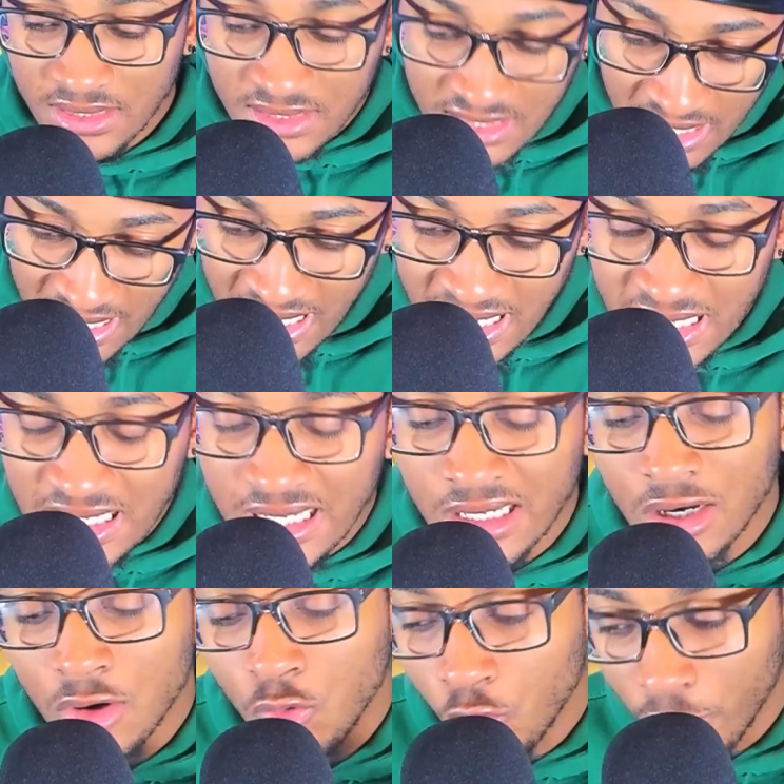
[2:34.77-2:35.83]
Kang,
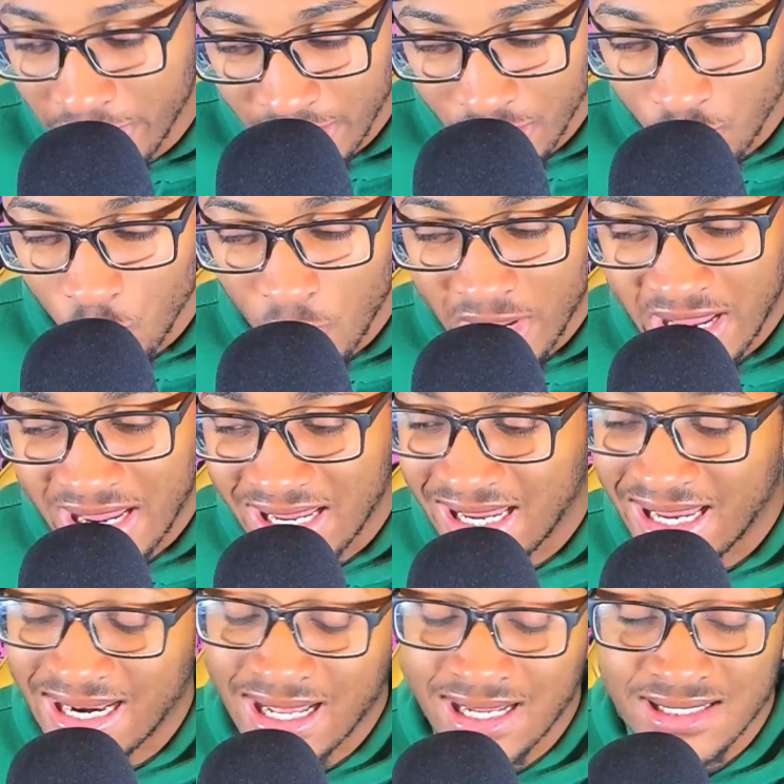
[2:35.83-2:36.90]
in a weird way,
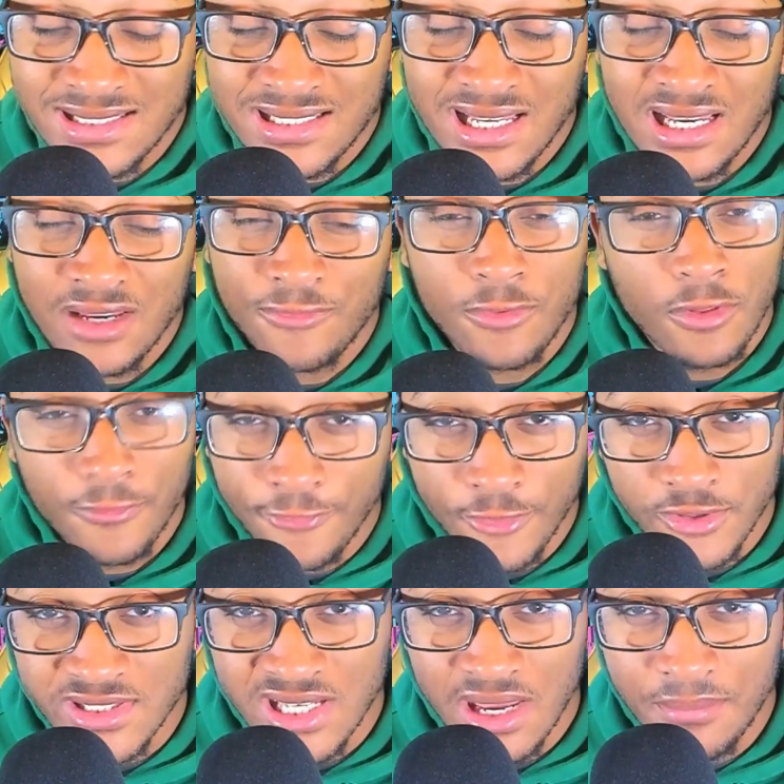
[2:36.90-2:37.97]
and I'd say for the
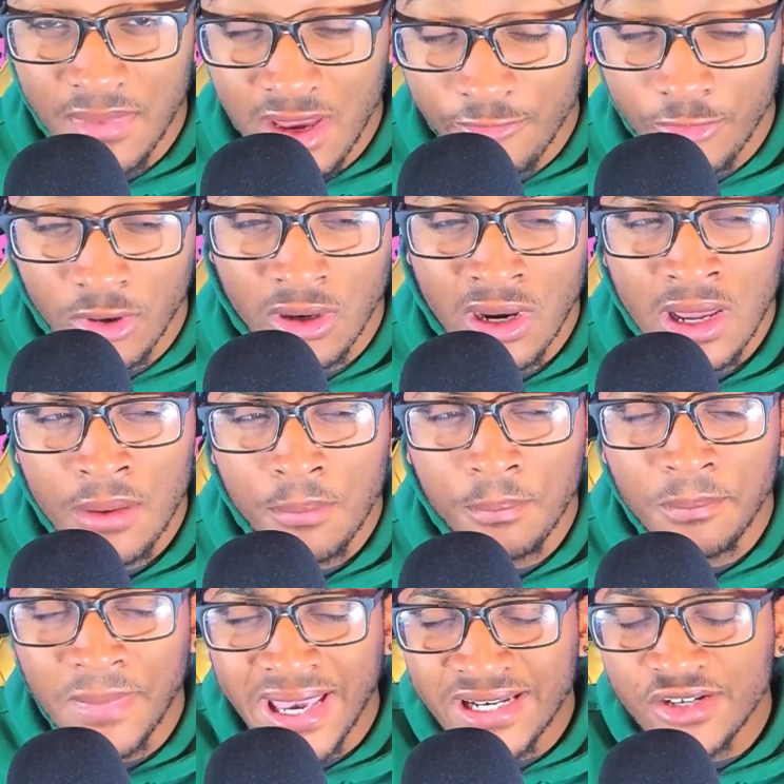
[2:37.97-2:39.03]
first time ever,
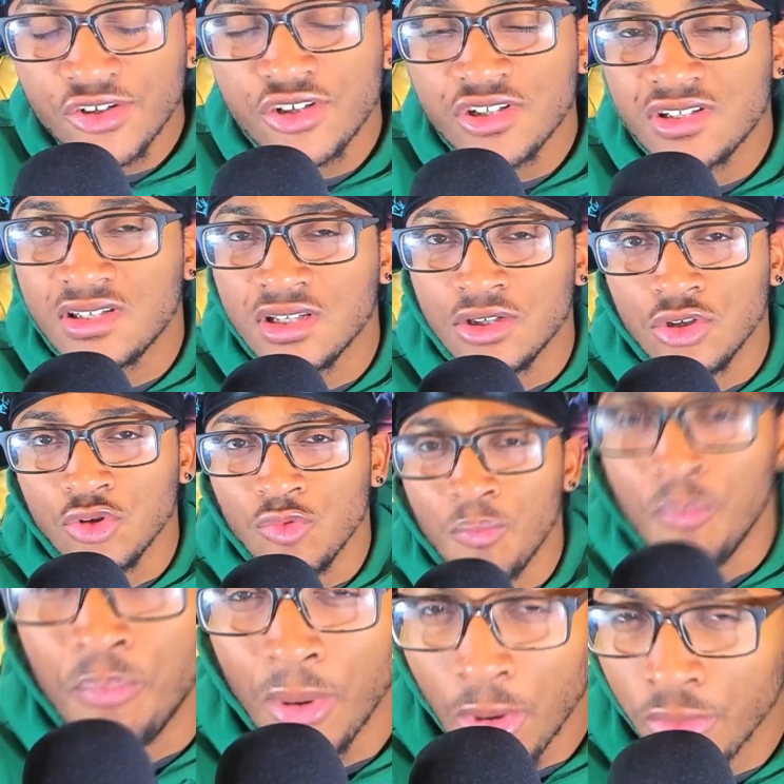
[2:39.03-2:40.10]
manages to do
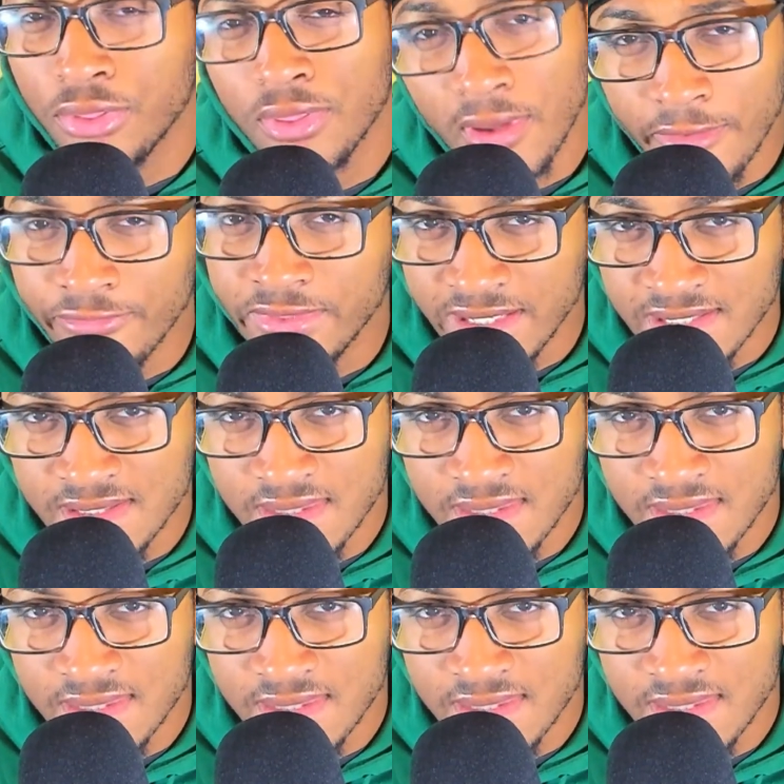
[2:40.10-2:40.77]
both of these